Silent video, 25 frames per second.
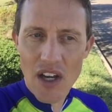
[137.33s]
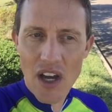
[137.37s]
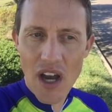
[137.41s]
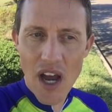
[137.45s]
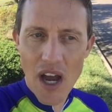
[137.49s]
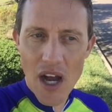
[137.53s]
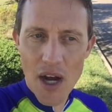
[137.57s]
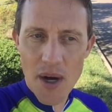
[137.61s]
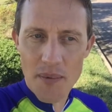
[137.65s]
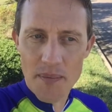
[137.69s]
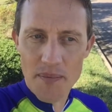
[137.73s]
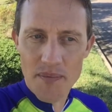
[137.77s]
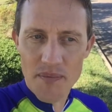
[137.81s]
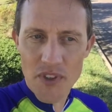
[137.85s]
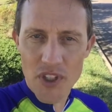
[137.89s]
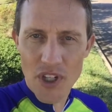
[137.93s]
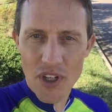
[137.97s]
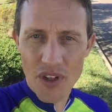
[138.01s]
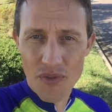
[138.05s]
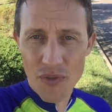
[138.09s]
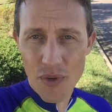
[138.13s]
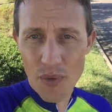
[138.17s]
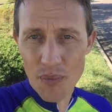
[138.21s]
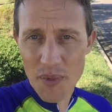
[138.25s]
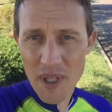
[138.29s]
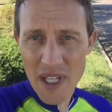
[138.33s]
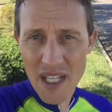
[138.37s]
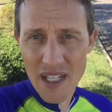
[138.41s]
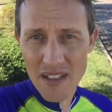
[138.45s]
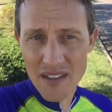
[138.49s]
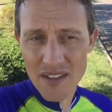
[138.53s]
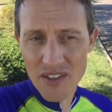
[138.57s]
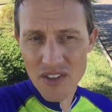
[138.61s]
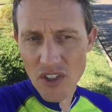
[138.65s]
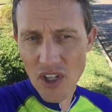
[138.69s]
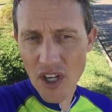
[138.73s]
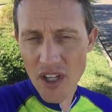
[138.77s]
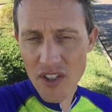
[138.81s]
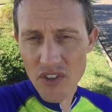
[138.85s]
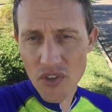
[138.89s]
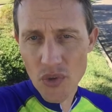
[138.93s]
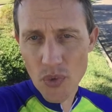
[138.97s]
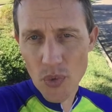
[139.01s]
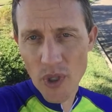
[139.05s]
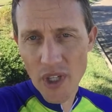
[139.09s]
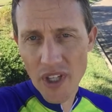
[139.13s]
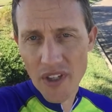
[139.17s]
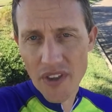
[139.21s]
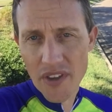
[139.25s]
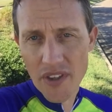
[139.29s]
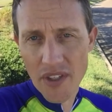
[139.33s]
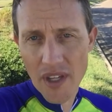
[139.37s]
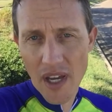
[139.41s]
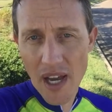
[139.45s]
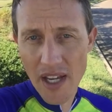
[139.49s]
You know, for me, it starts with,